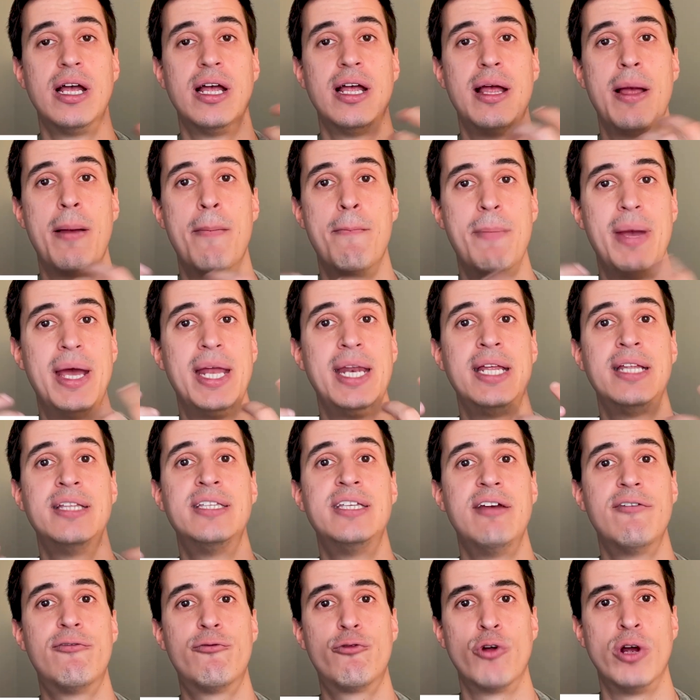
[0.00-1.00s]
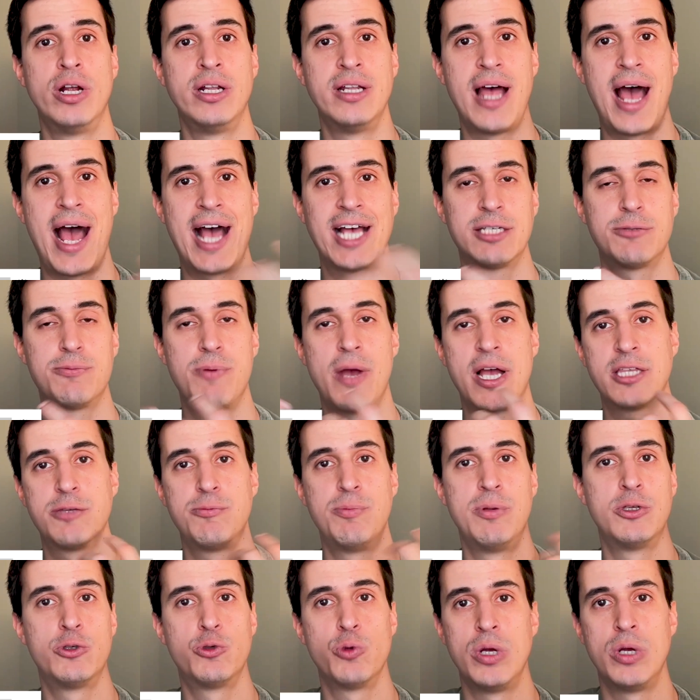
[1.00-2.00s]
many different aspects
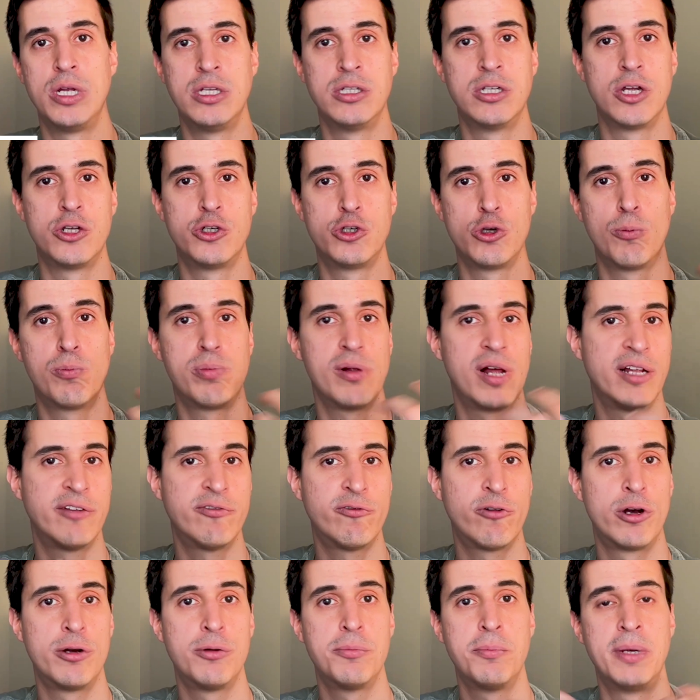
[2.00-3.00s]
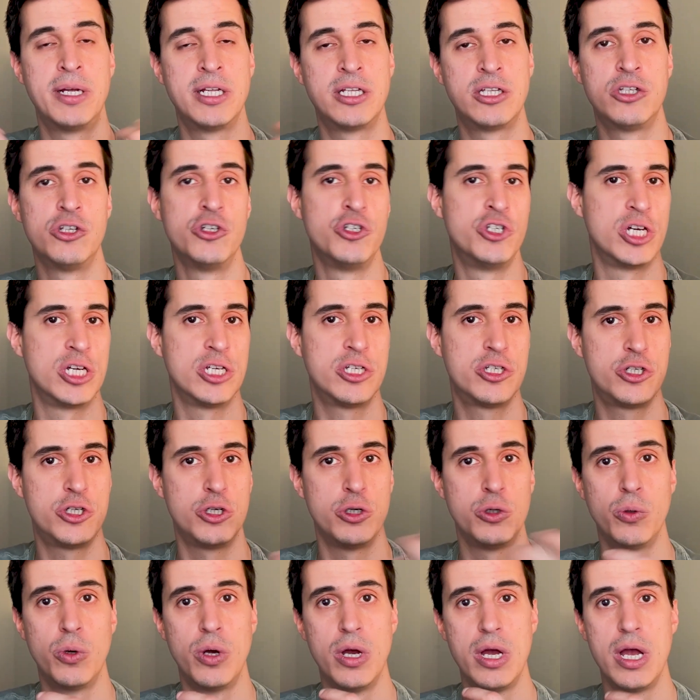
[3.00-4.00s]
between the two platforms, but just
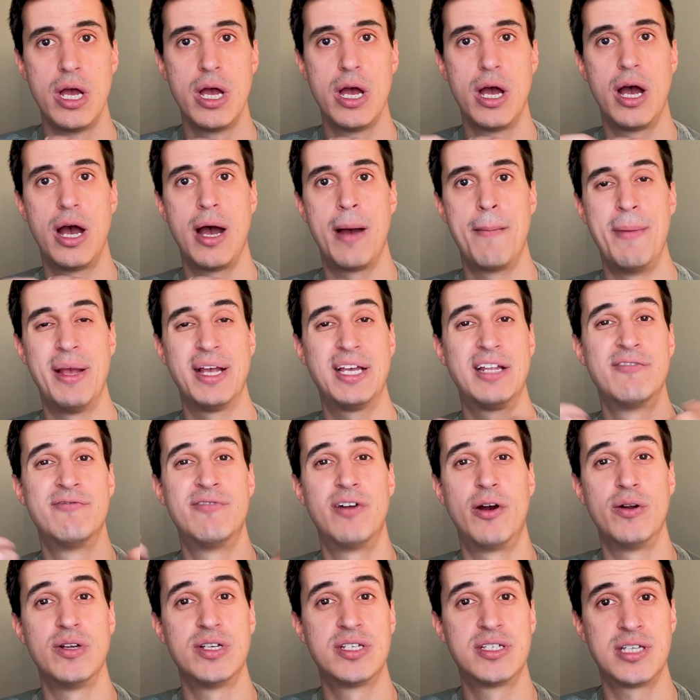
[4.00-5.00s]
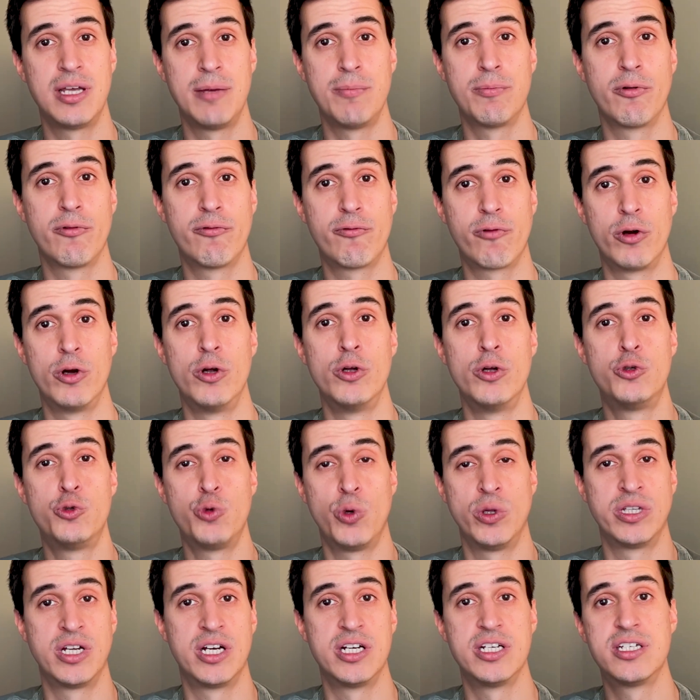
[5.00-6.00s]
to make it very simple for you to
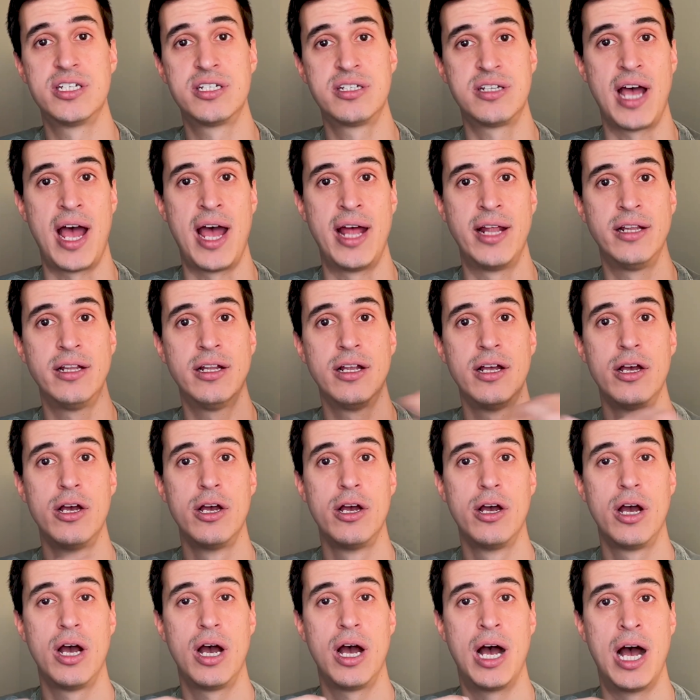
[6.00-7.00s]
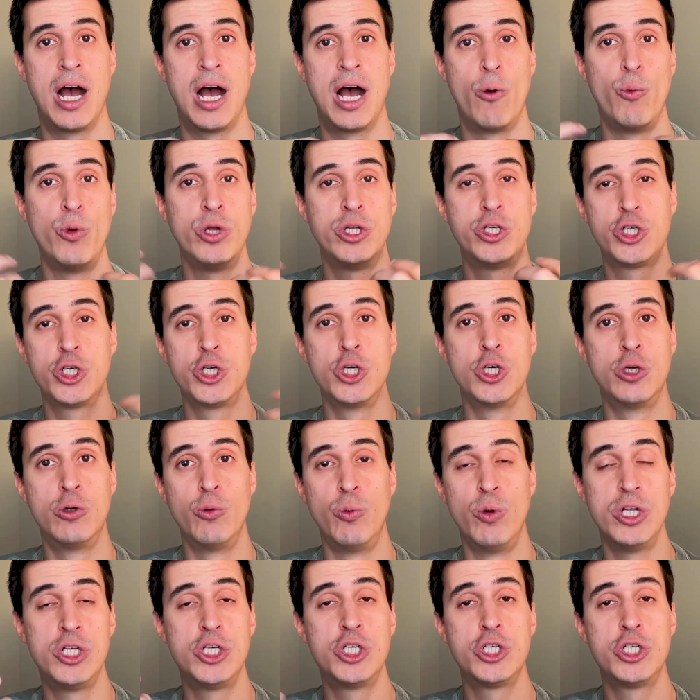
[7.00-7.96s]
understand Uh, which which